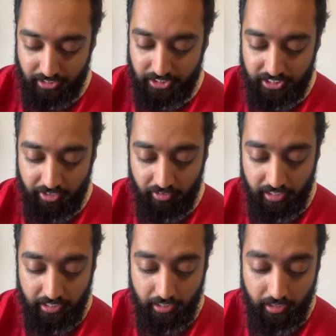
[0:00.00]

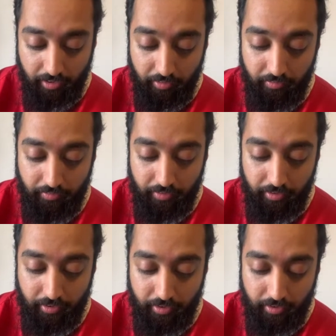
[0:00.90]
Generally,
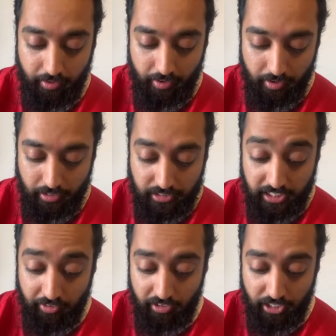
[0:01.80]

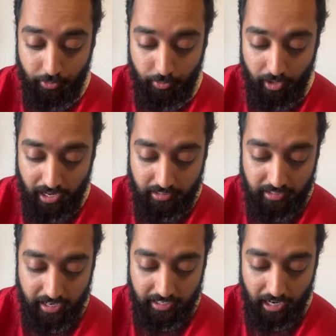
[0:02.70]
you'd like to
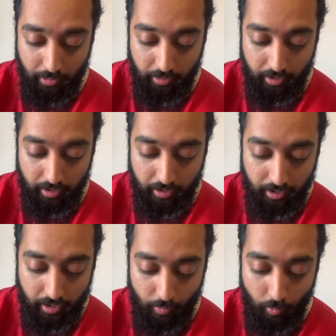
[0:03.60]
take out
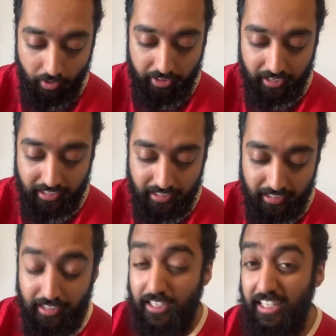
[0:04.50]
one that
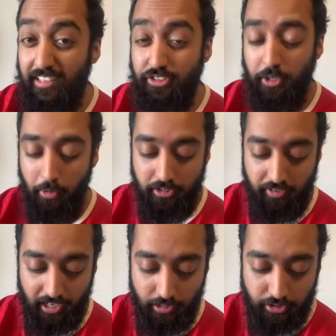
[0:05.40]
gives you the most
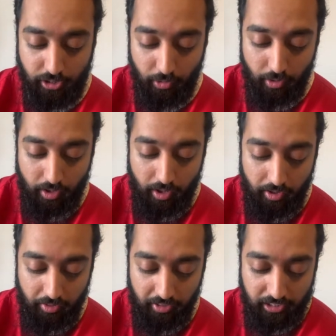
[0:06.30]
value. So
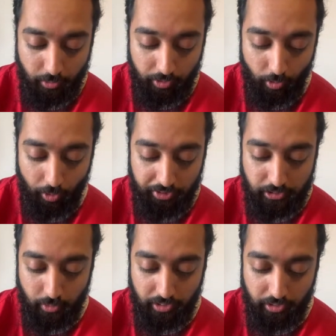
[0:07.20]
this one or
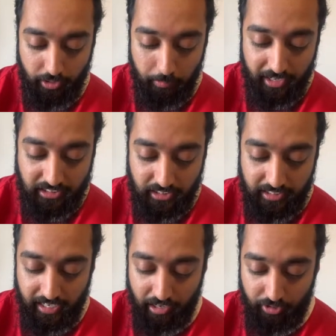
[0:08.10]
this one, you can potentially
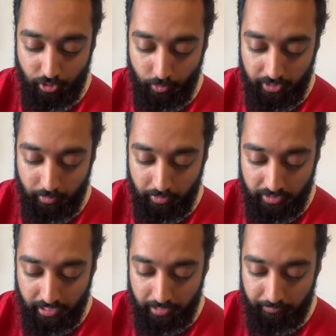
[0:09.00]
take out the queen with
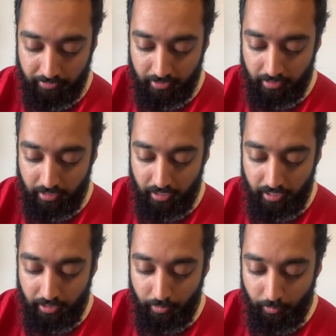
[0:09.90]
that.
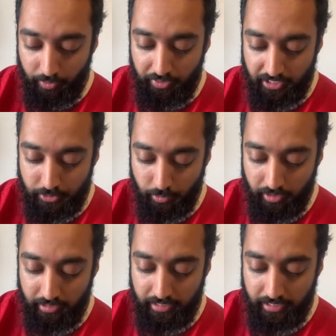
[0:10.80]
With this
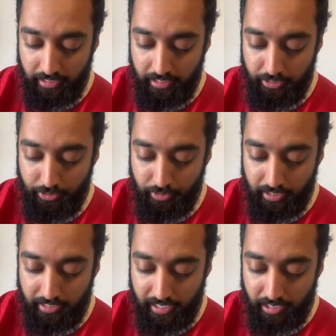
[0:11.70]
one here, you
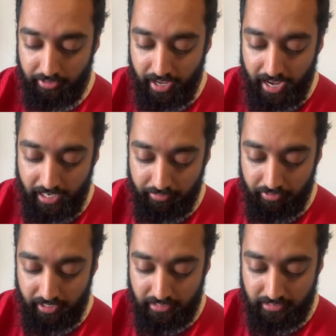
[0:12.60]
can take out the air
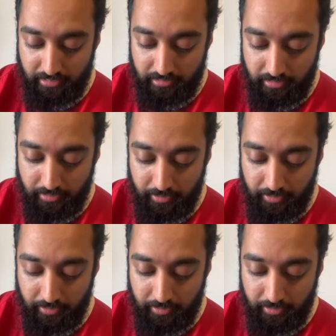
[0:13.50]
defense.